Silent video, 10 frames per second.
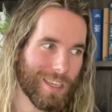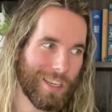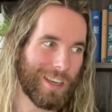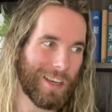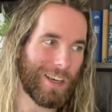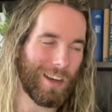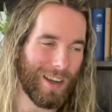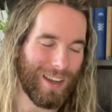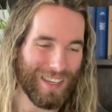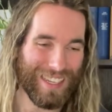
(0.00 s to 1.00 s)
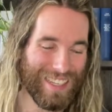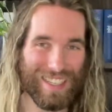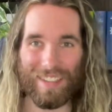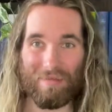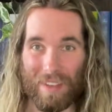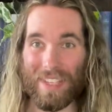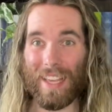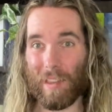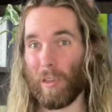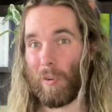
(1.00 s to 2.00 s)
I need to
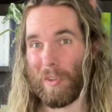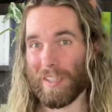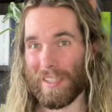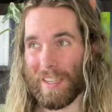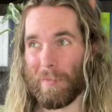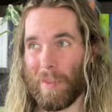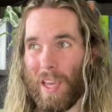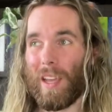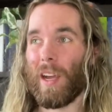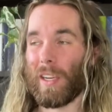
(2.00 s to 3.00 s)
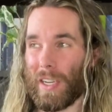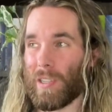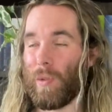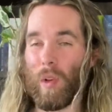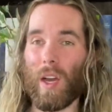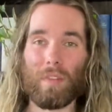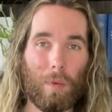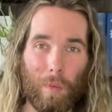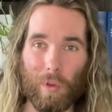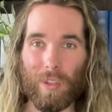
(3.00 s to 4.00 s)
get the long runs in, and I need to look after
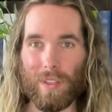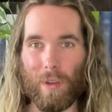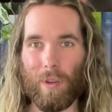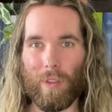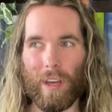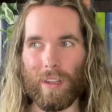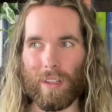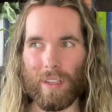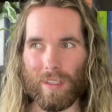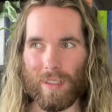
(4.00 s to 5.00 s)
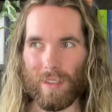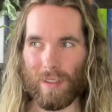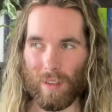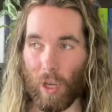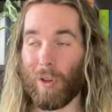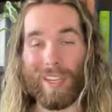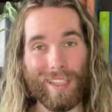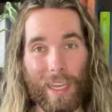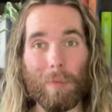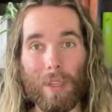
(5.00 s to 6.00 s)
my body so that it's going to
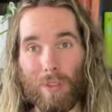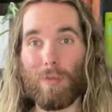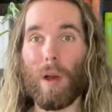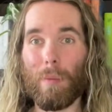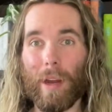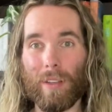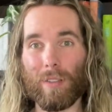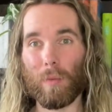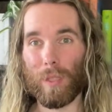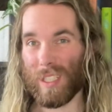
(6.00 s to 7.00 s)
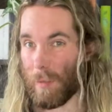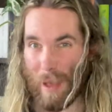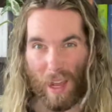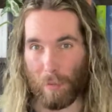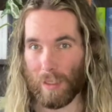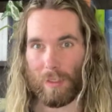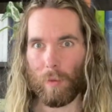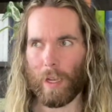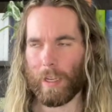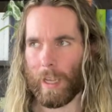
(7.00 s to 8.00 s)
get me to my marathon, which is about a month
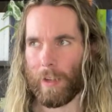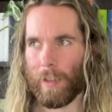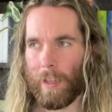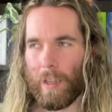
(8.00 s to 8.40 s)
away now.